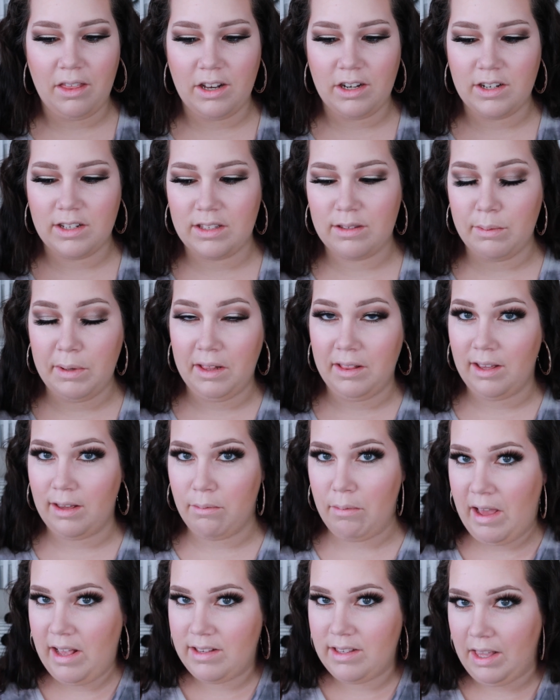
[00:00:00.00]
They just smell like
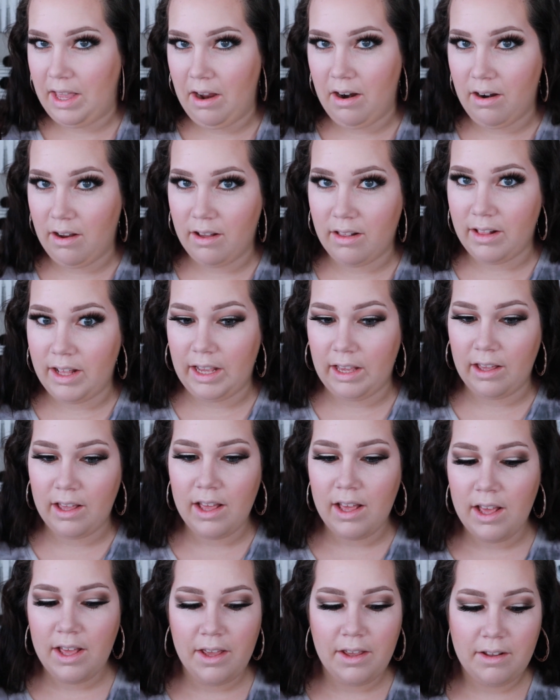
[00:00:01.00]
mascara, like
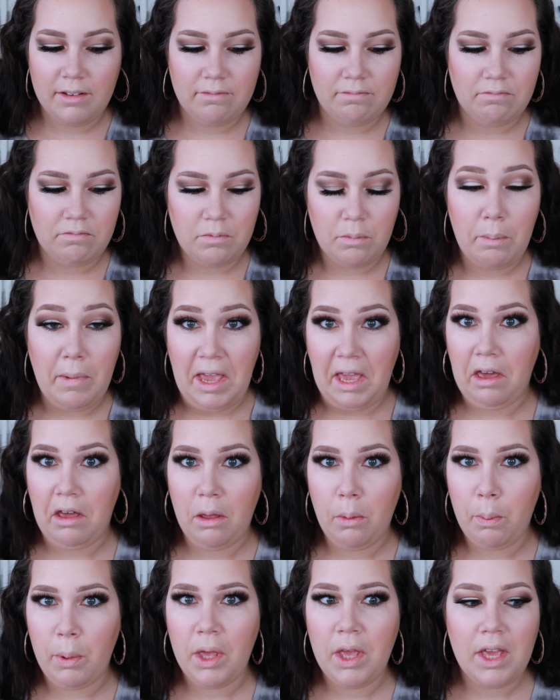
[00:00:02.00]

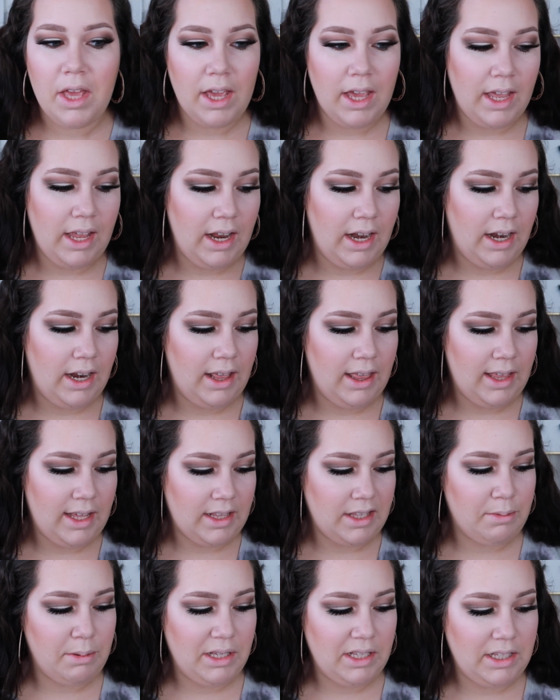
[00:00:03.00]
makeup, and
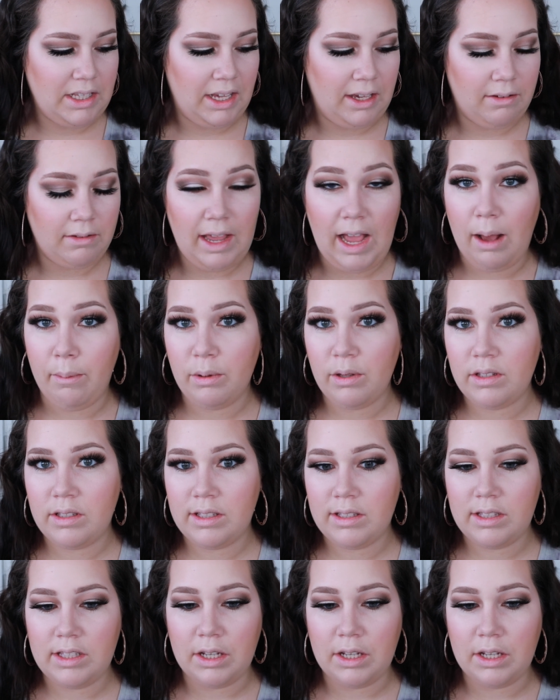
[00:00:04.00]
that smells like apples.